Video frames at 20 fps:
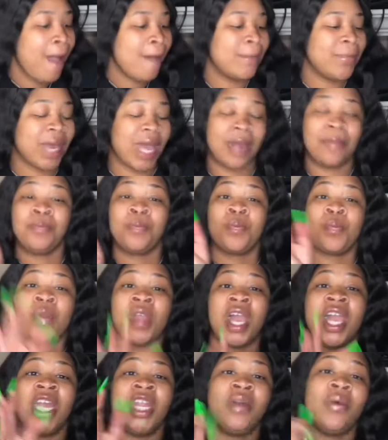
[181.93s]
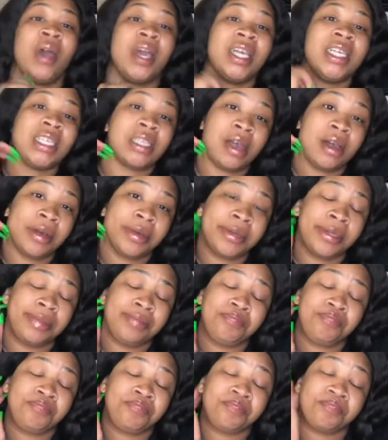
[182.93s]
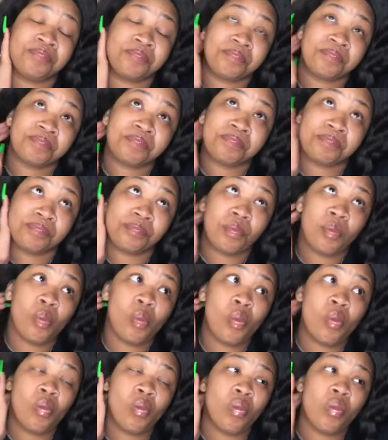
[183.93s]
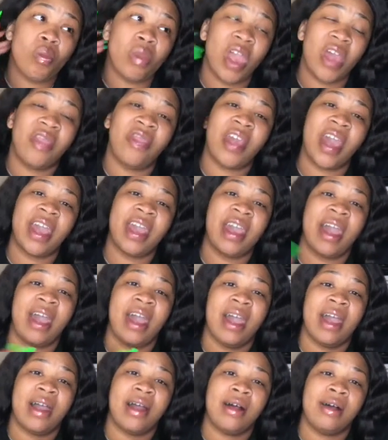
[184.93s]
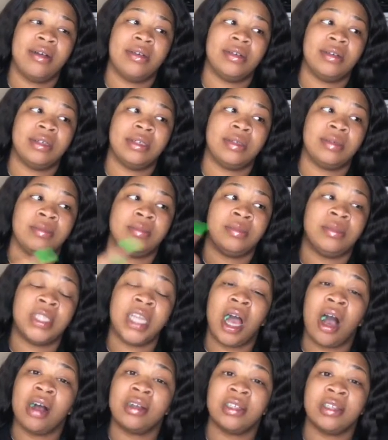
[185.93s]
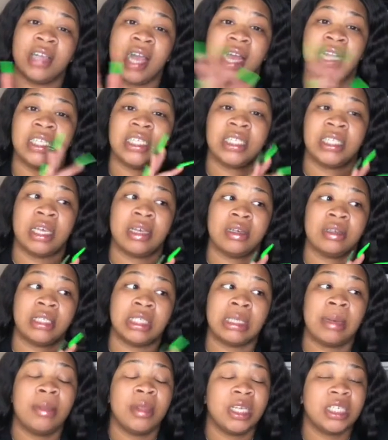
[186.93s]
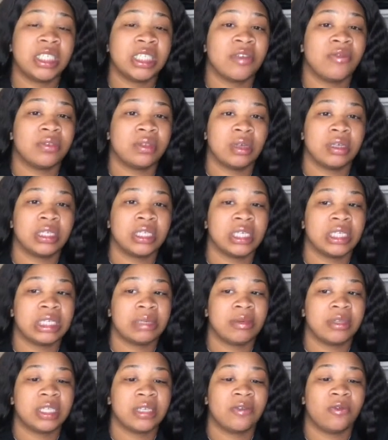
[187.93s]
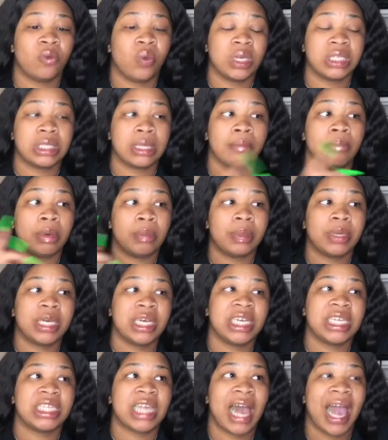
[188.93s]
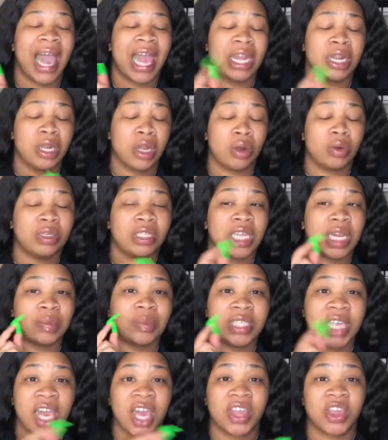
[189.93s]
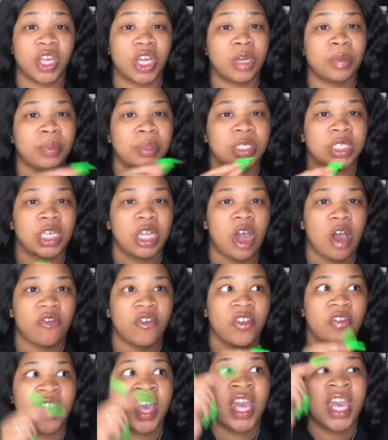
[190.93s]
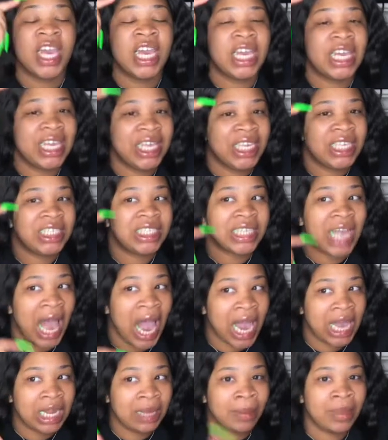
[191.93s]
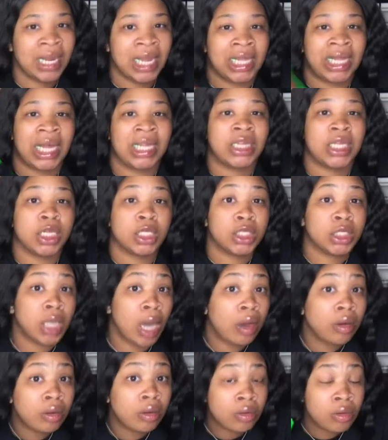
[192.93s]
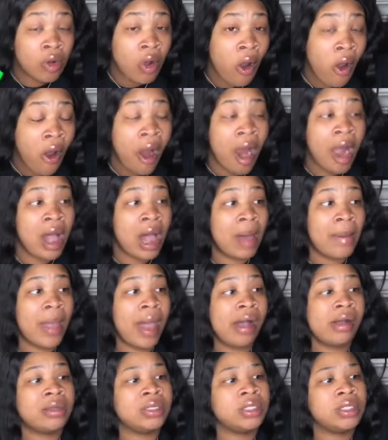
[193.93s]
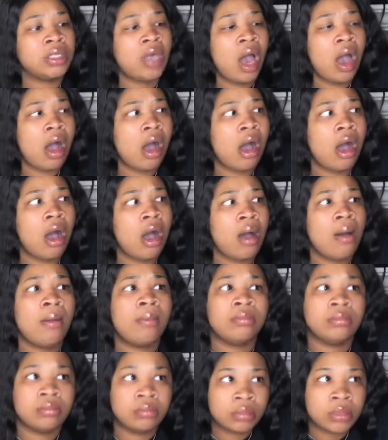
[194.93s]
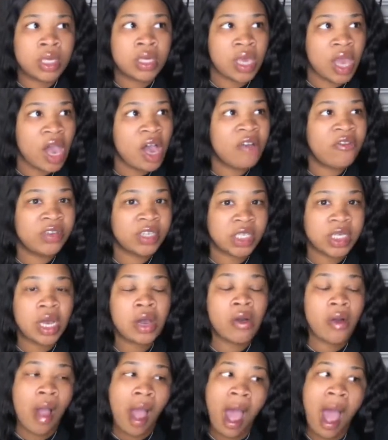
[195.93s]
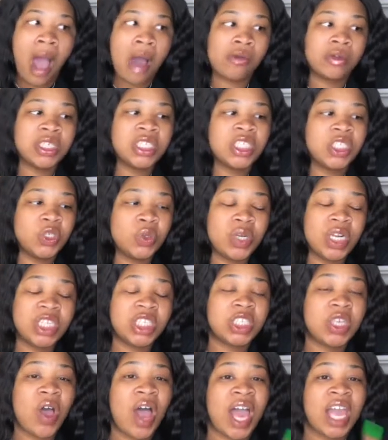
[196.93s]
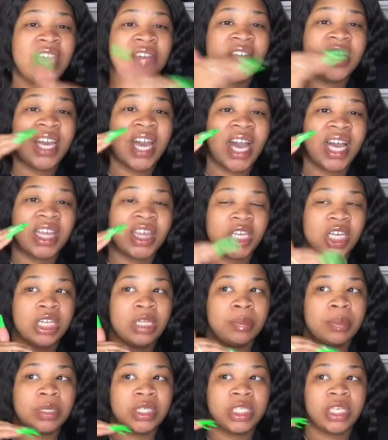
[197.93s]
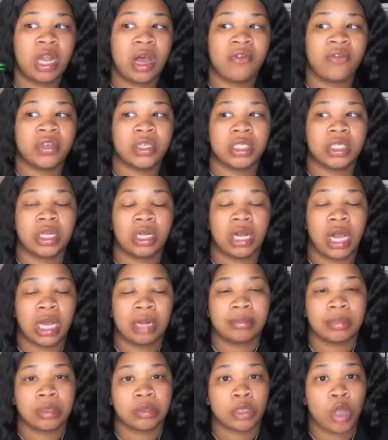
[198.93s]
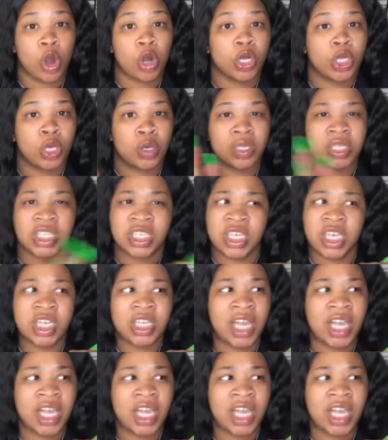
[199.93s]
Okay, anyways, um, they had, um, they also had a sale. Some of their stuff was on sale, some of their stuff wasn't, but because I had noticed that it was taking 30% off of each item and not like the total amount, um, yeah, for sure, I was doing it. So I even got 30% off of certain items that was already on sale.